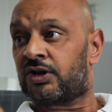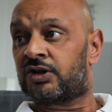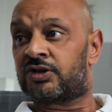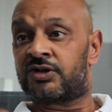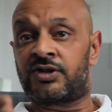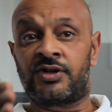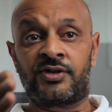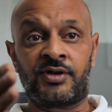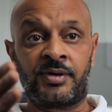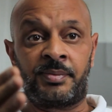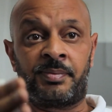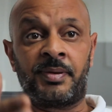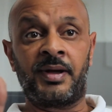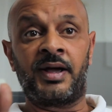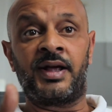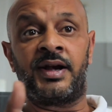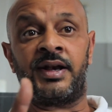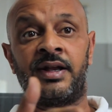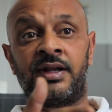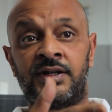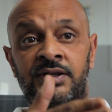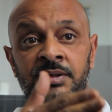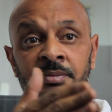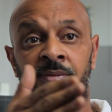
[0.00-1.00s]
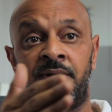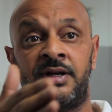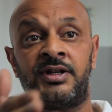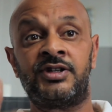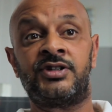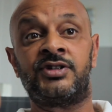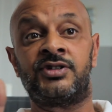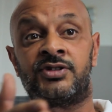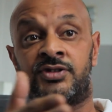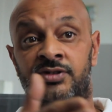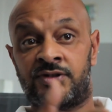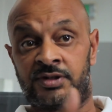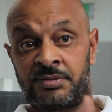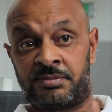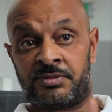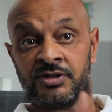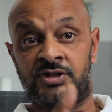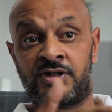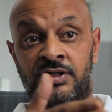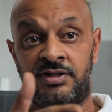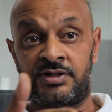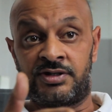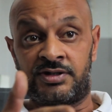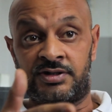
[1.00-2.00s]
the repairing and the maintenance of the
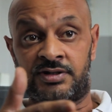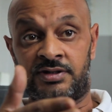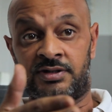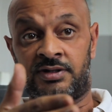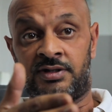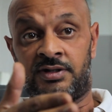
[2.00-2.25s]
machines.